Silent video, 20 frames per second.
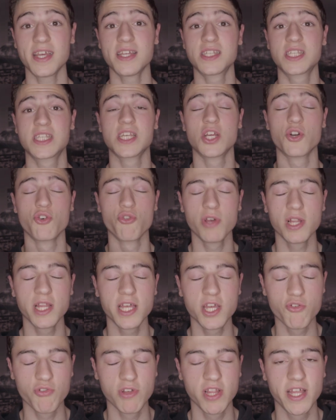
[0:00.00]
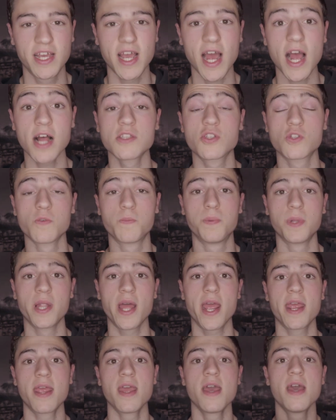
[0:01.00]
it's really, really hard to
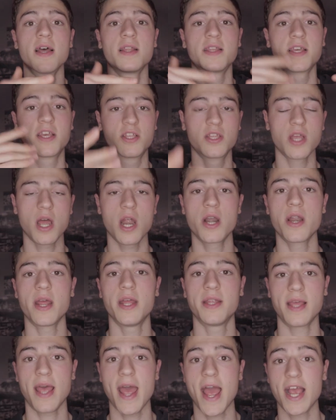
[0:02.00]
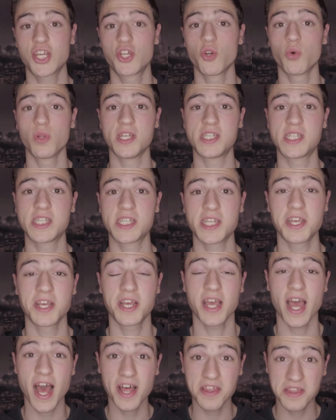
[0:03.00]
play the guitar and actually
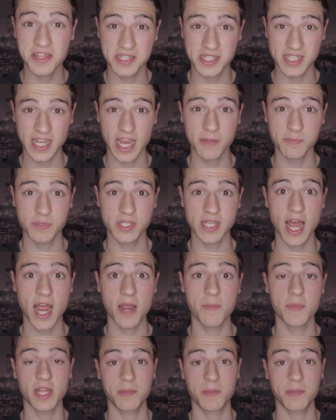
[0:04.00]
sing at the same time.